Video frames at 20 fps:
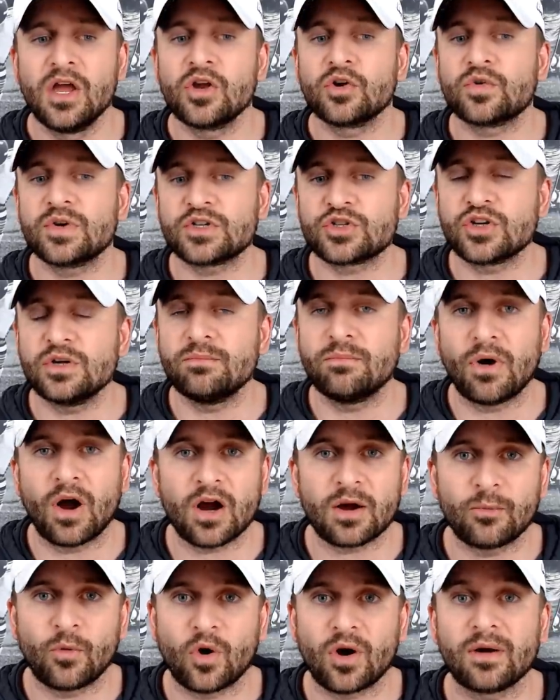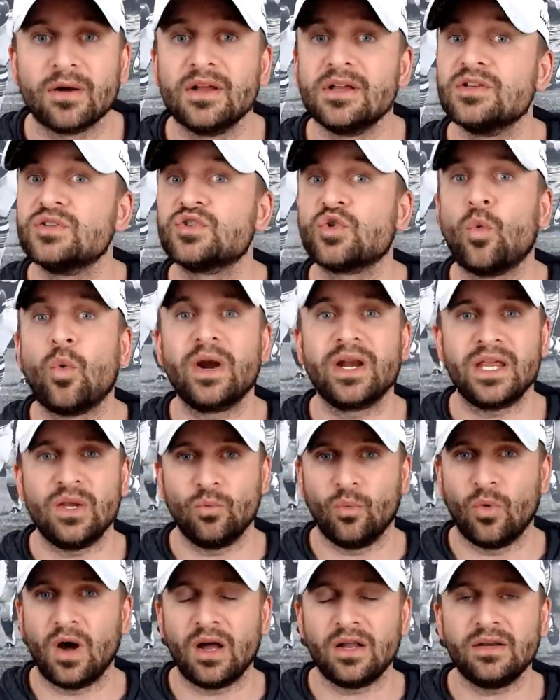Christian Barmore,
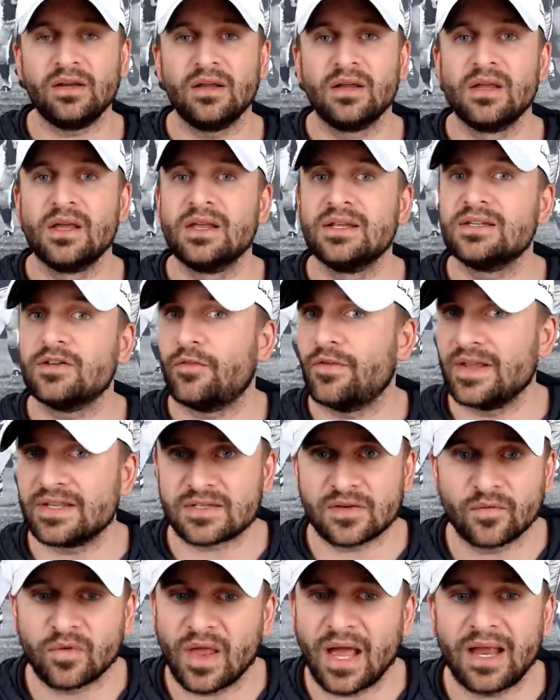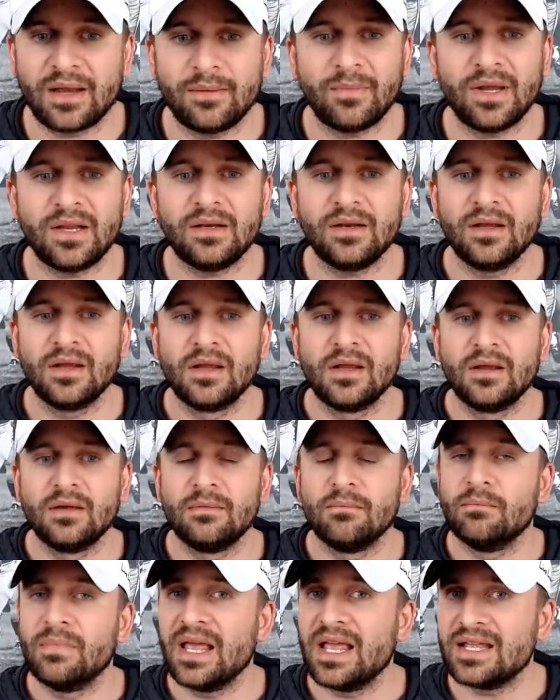21, defensive lineman,
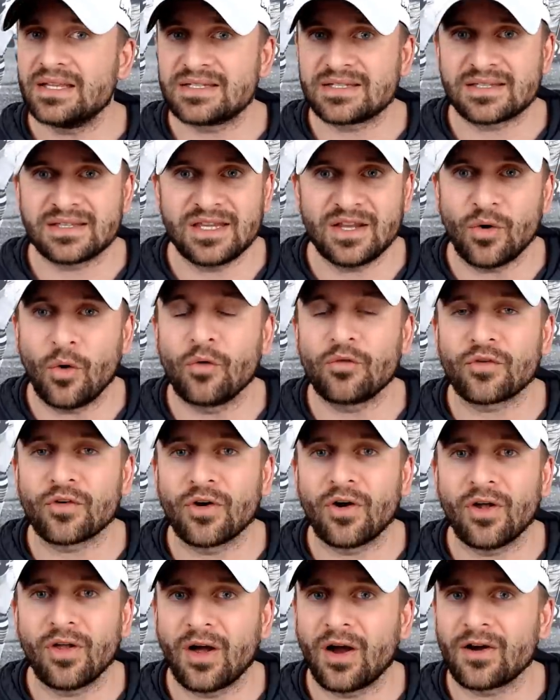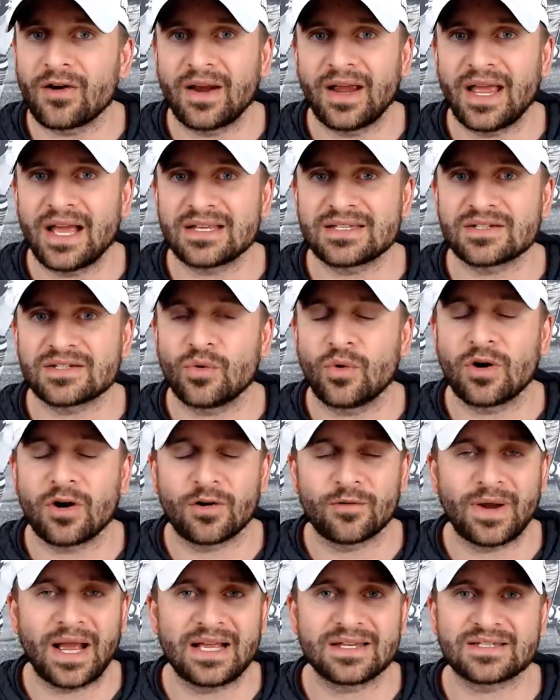hits the overall RAS score
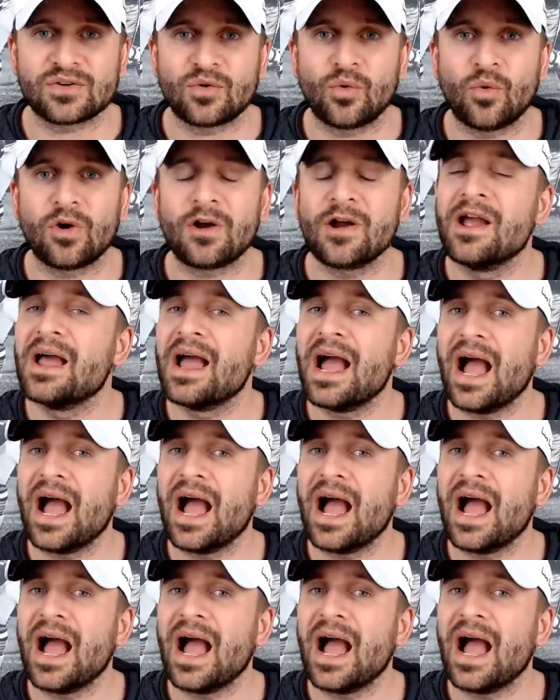or RAS score.